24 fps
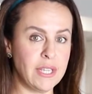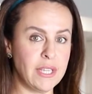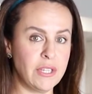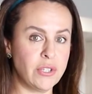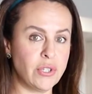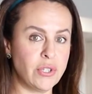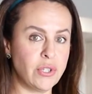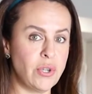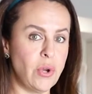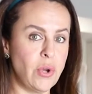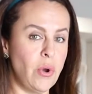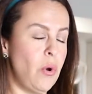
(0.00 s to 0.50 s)
And
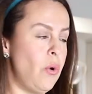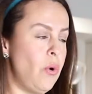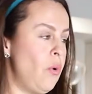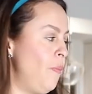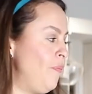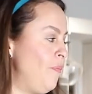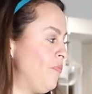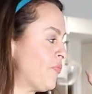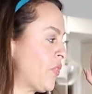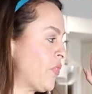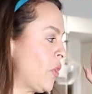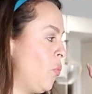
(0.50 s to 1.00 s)

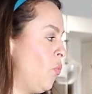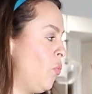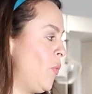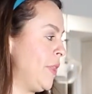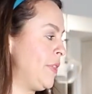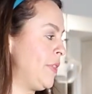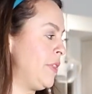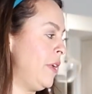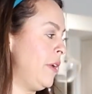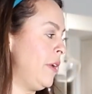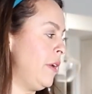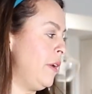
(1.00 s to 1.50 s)
so
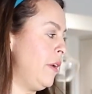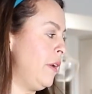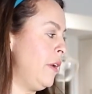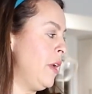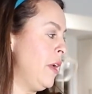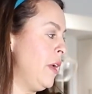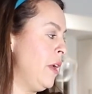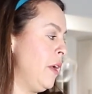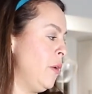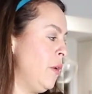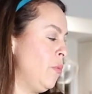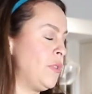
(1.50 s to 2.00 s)
with the
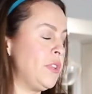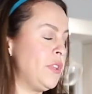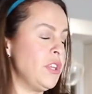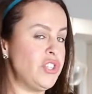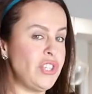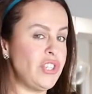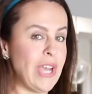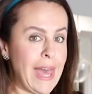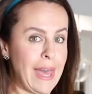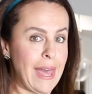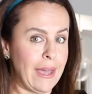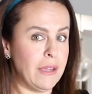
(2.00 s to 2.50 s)

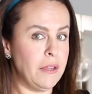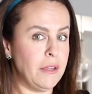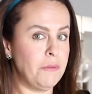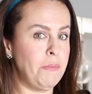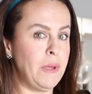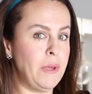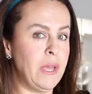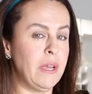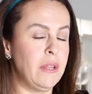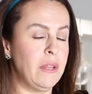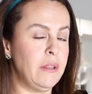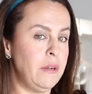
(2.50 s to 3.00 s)
jacket
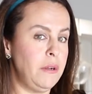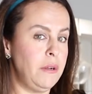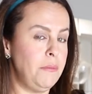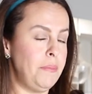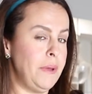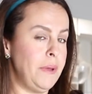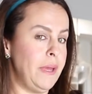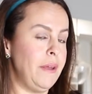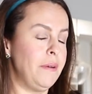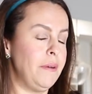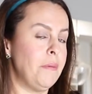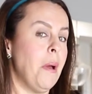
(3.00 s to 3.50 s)
being a little
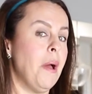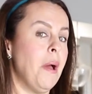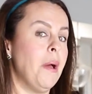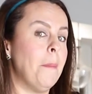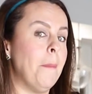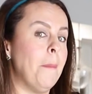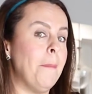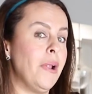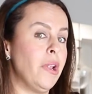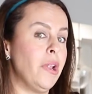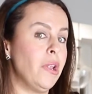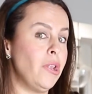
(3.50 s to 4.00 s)
bit
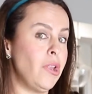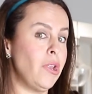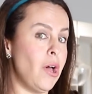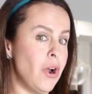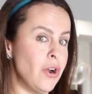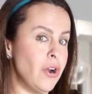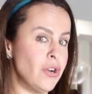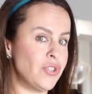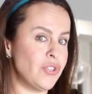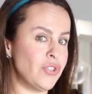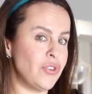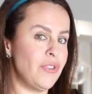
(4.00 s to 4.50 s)

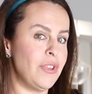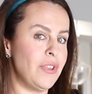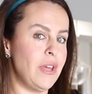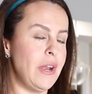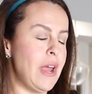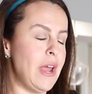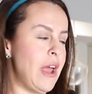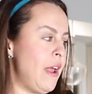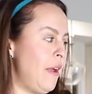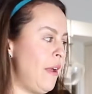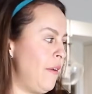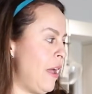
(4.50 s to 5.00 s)
larger
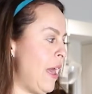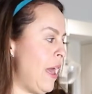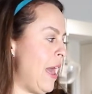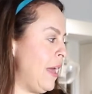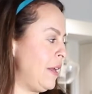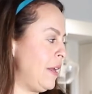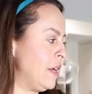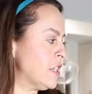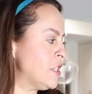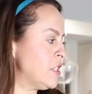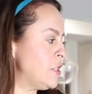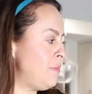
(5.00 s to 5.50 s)
than I
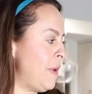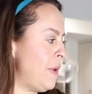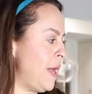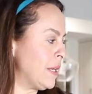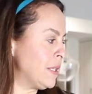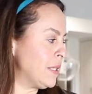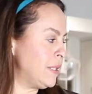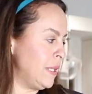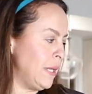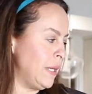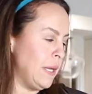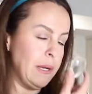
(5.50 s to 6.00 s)
had
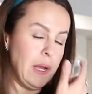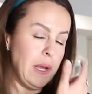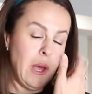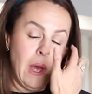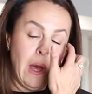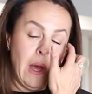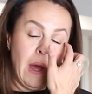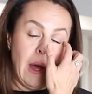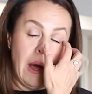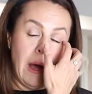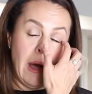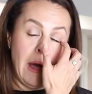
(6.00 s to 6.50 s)
expected,
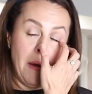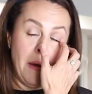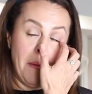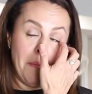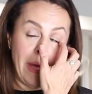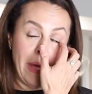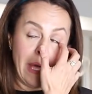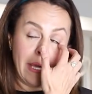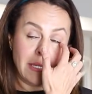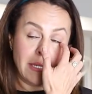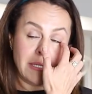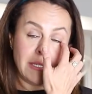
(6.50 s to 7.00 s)

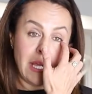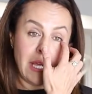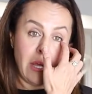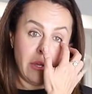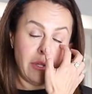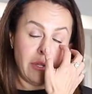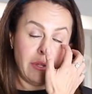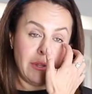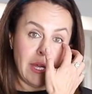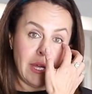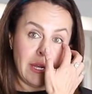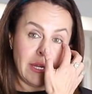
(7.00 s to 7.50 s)
I could tell
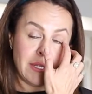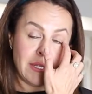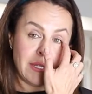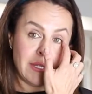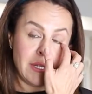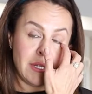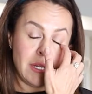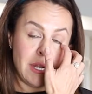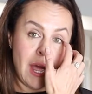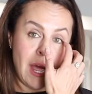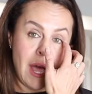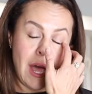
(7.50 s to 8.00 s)
you that
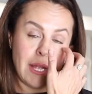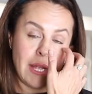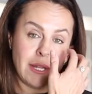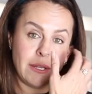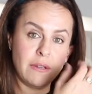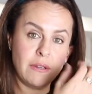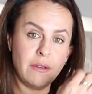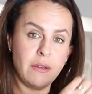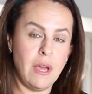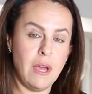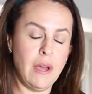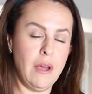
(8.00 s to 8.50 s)
it's
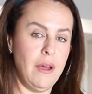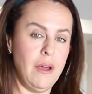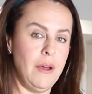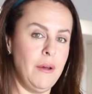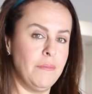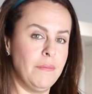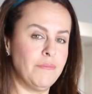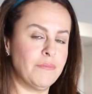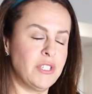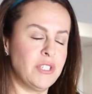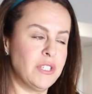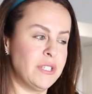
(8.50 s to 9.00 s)

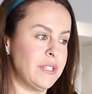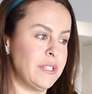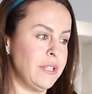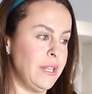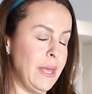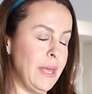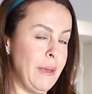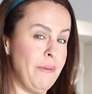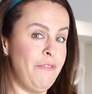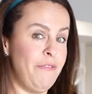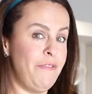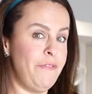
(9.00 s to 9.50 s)
not
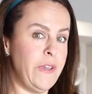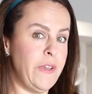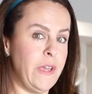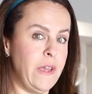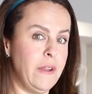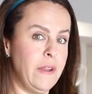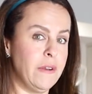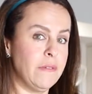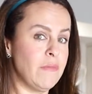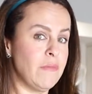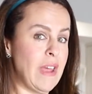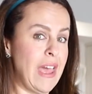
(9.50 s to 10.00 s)
slim
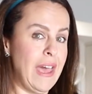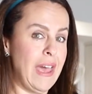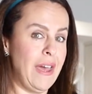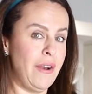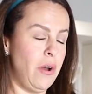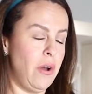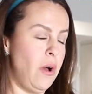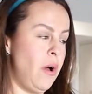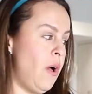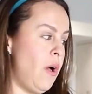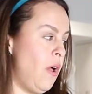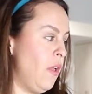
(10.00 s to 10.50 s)
fit at
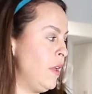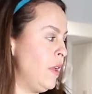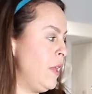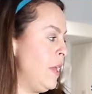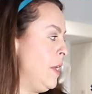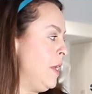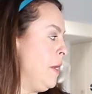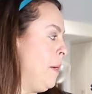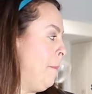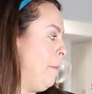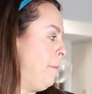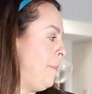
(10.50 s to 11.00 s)
all.
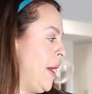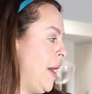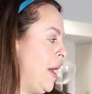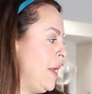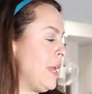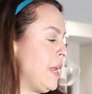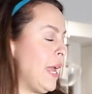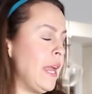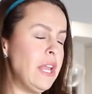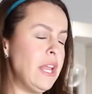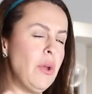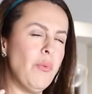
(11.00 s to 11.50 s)

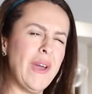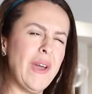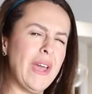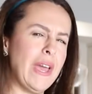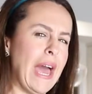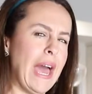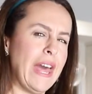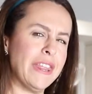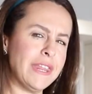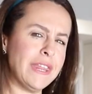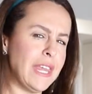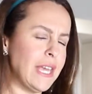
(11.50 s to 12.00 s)
But anyway,
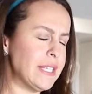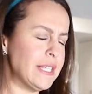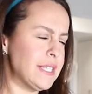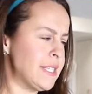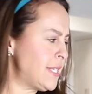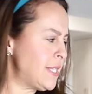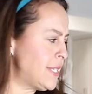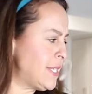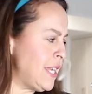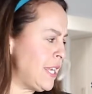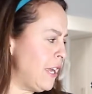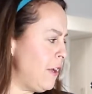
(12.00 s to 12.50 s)
I think
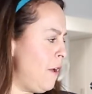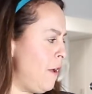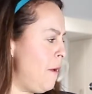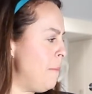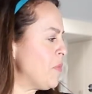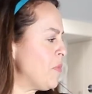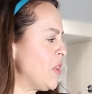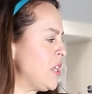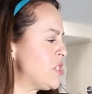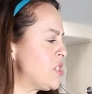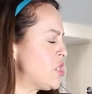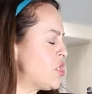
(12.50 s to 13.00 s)

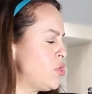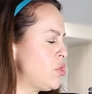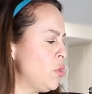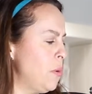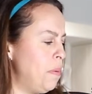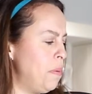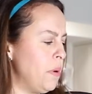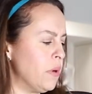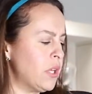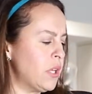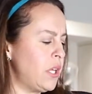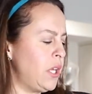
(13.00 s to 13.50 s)
still it's
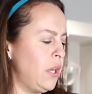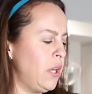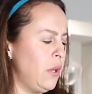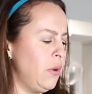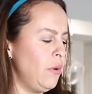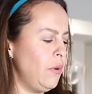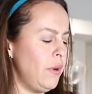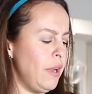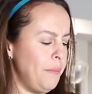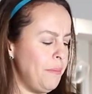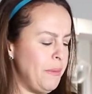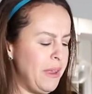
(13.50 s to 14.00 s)
super
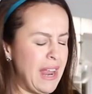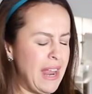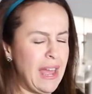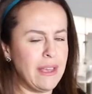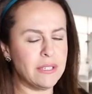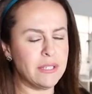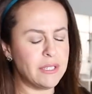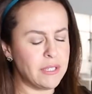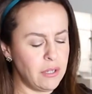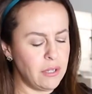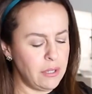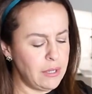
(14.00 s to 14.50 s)
cute. I mean, I
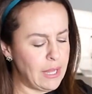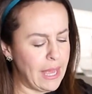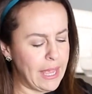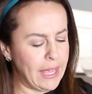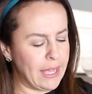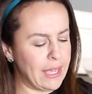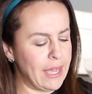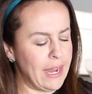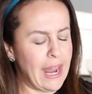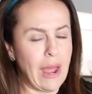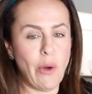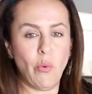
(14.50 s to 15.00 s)
still
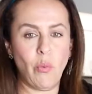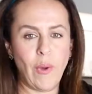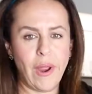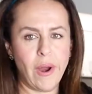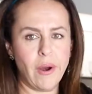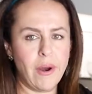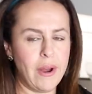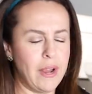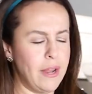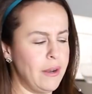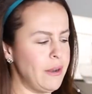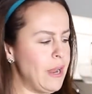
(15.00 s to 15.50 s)
like it. I
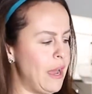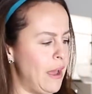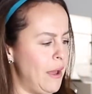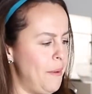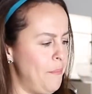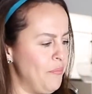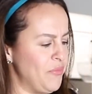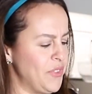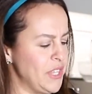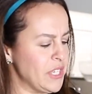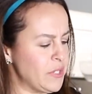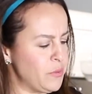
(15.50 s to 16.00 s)
wear it.
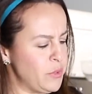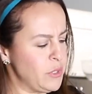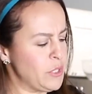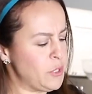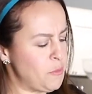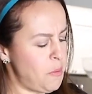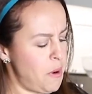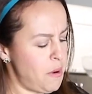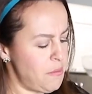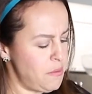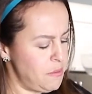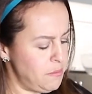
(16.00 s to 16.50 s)
This
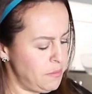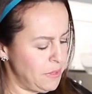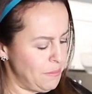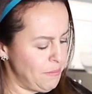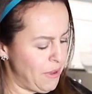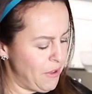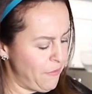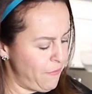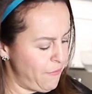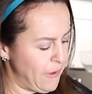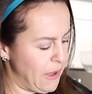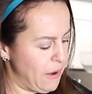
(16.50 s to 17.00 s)
one's probably
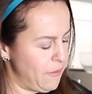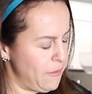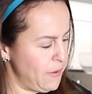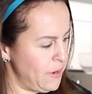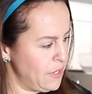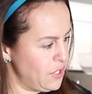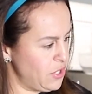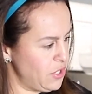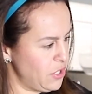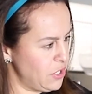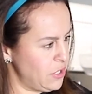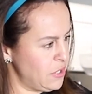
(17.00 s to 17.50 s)
my
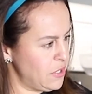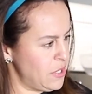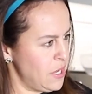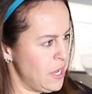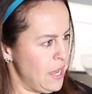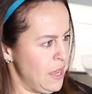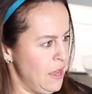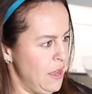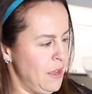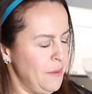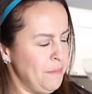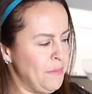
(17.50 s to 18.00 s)
favorite just
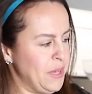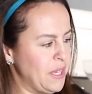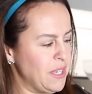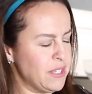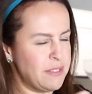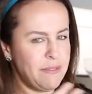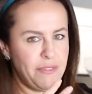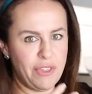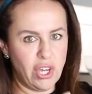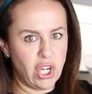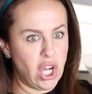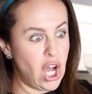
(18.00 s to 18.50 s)

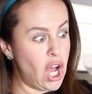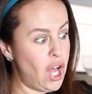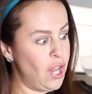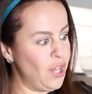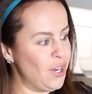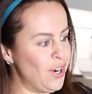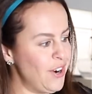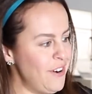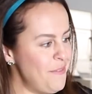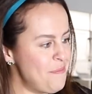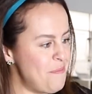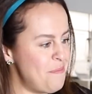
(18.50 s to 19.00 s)
because of the
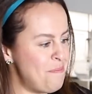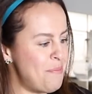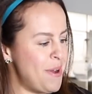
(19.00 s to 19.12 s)
color.